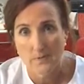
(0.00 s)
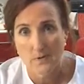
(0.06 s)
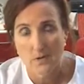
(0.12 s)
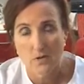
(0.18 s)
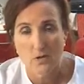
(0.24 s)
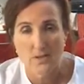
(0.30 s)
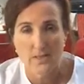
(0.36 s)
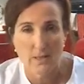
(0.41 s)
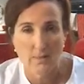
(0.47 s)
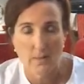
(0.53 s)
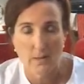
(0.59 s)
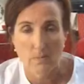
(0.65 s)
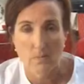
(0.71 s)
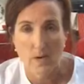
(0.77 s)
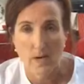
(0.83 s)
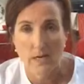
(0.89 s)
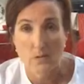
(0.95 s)
So just keep that
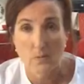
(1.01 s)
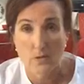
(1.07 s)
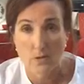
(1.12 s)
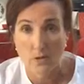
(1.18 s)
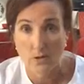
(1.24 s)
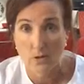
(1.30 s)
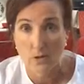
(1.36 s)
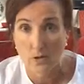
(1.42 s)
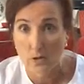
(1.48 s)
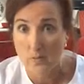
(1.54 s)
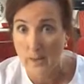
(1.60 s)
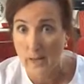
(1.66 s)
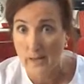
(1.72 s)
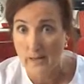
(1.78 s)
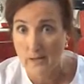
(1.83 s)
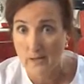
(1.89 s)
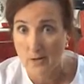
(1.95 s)
in mind when you're going
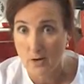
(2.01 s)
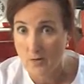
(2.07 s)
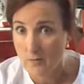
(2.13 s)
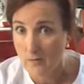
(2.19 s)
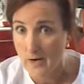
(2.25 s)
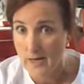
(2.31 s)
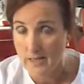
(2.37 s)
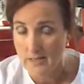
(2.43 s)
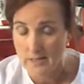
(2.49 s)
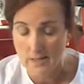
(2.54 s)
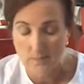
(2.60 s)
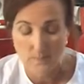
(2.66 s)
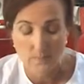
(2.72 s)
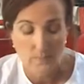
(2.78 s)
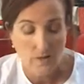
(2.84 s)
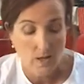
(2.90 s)
back over editing.